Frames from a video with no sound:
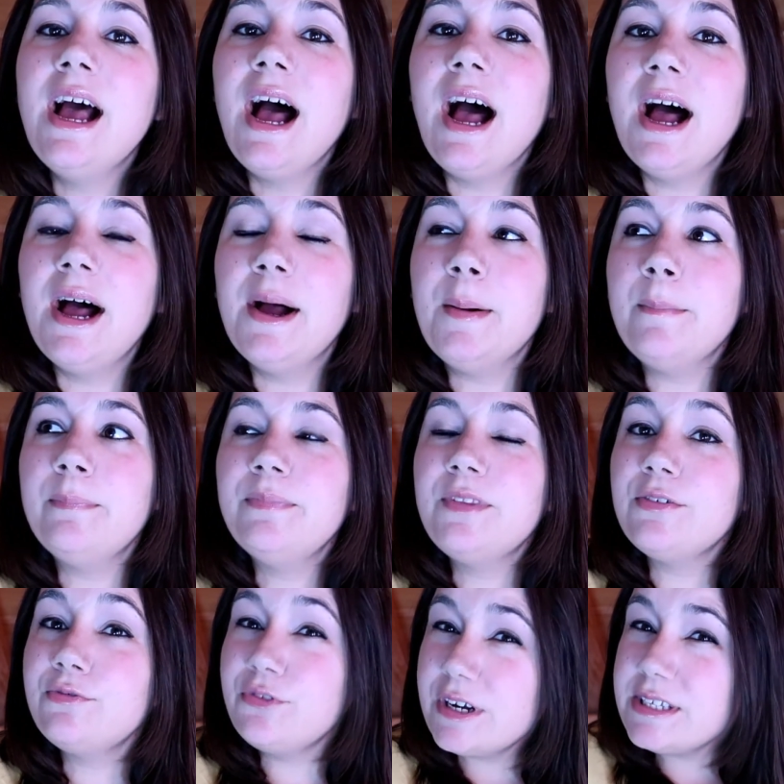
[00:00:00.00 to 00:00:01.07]

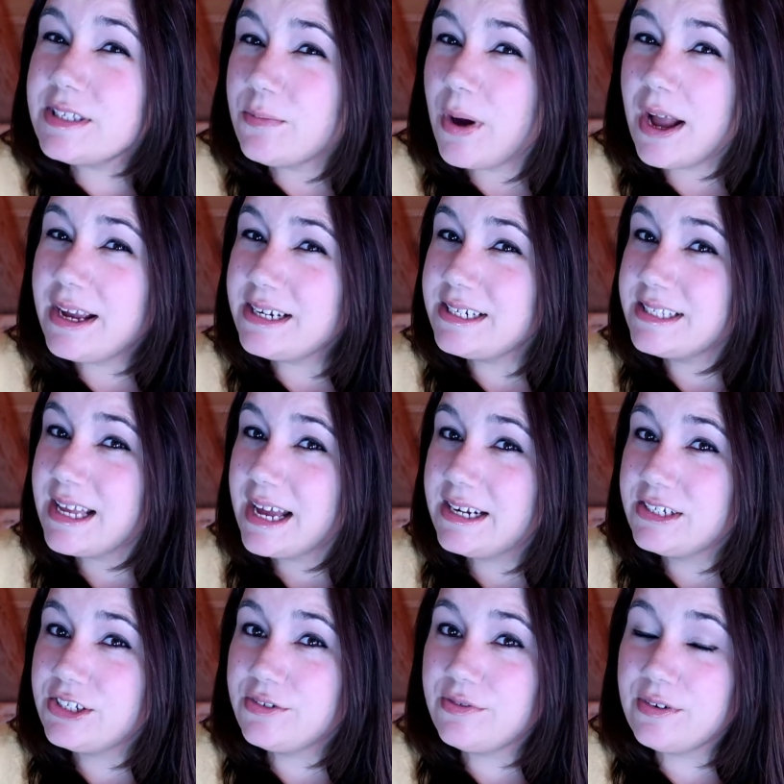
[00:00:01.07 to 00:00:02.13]
the reason why I
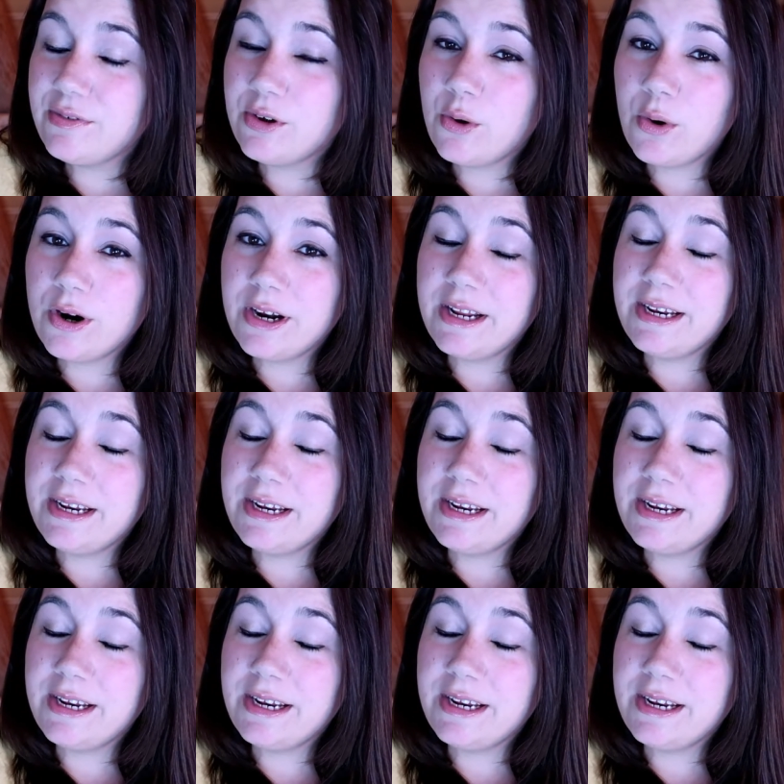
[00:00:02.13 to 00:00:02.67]
decided to re-record